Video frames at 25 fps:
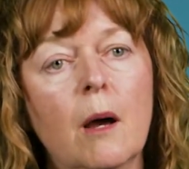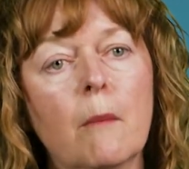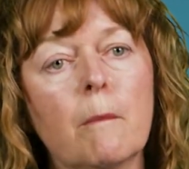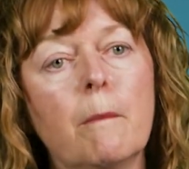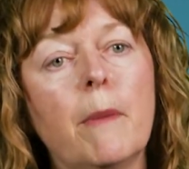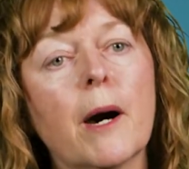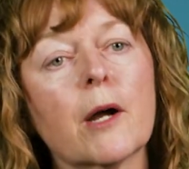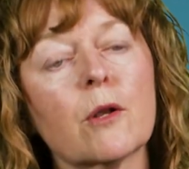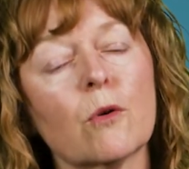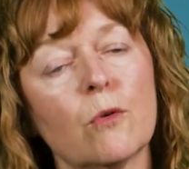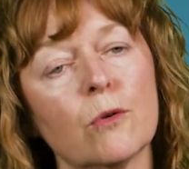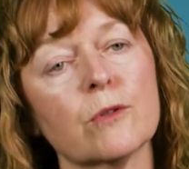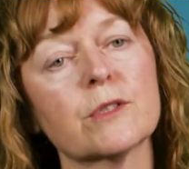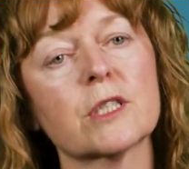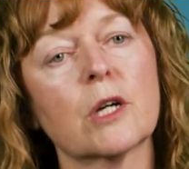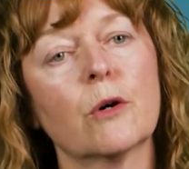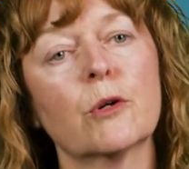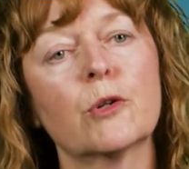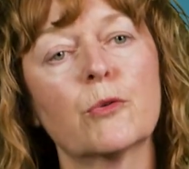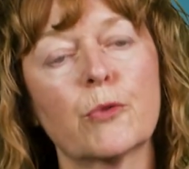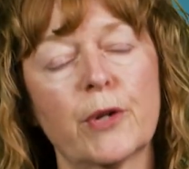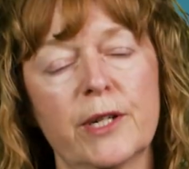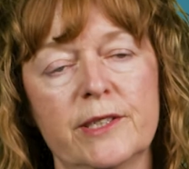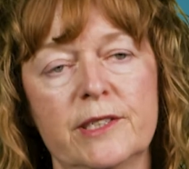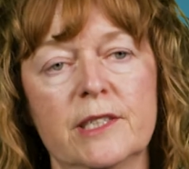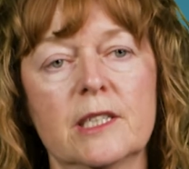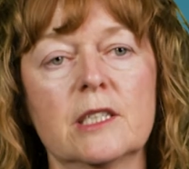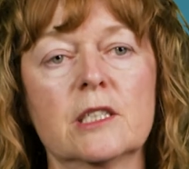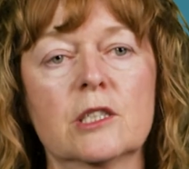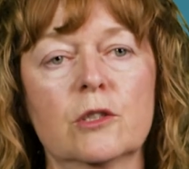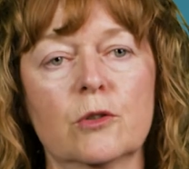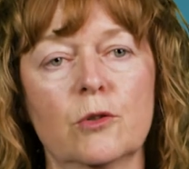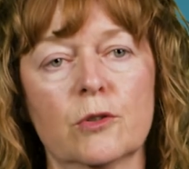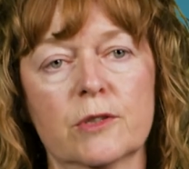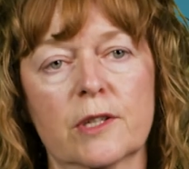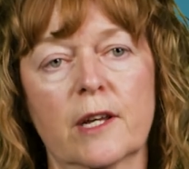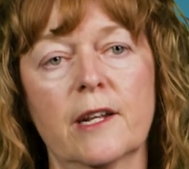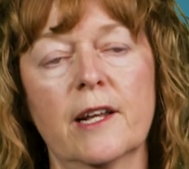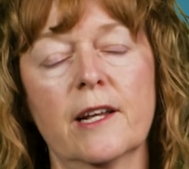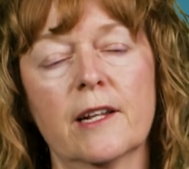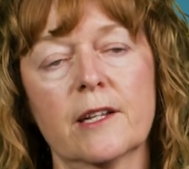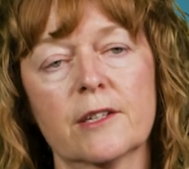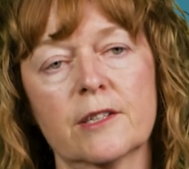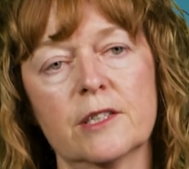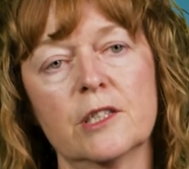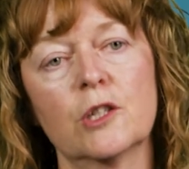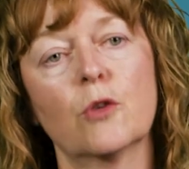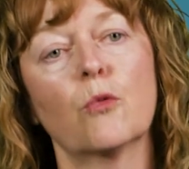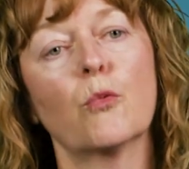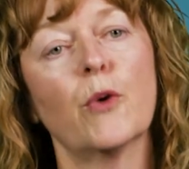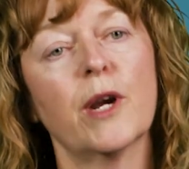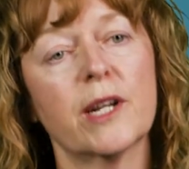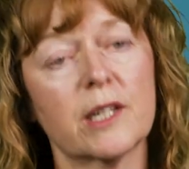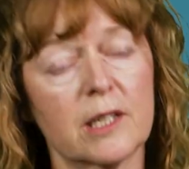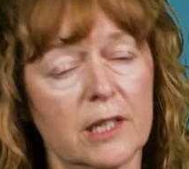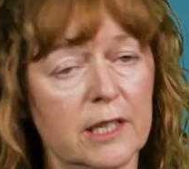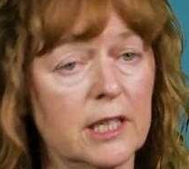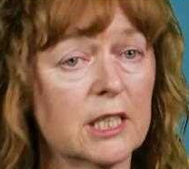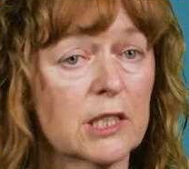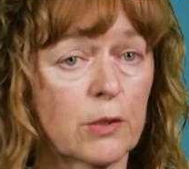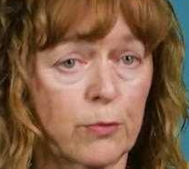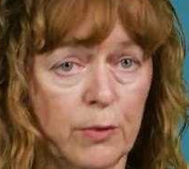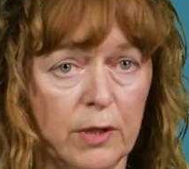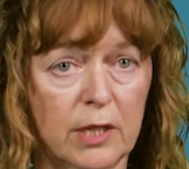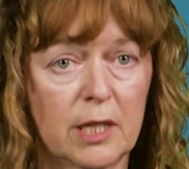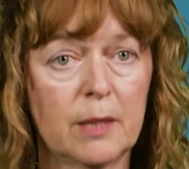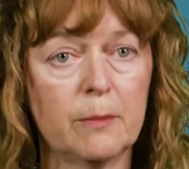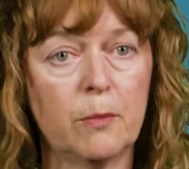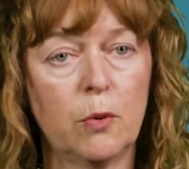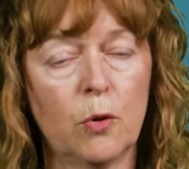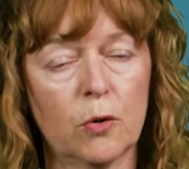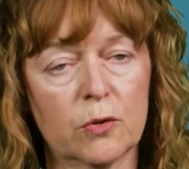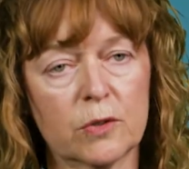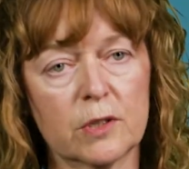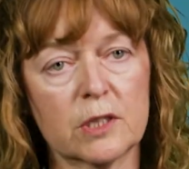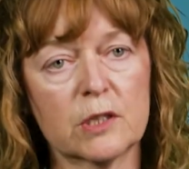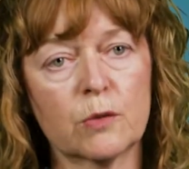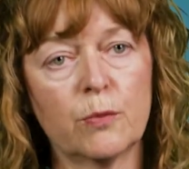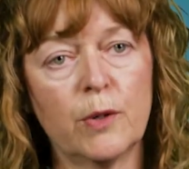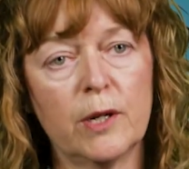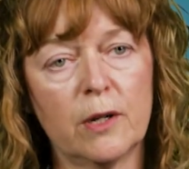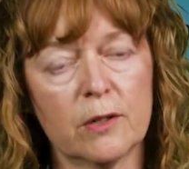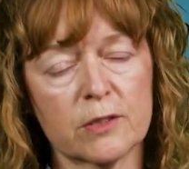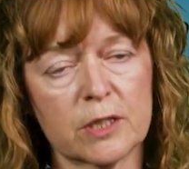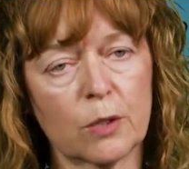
but also addressing suicidality directly is really important as well.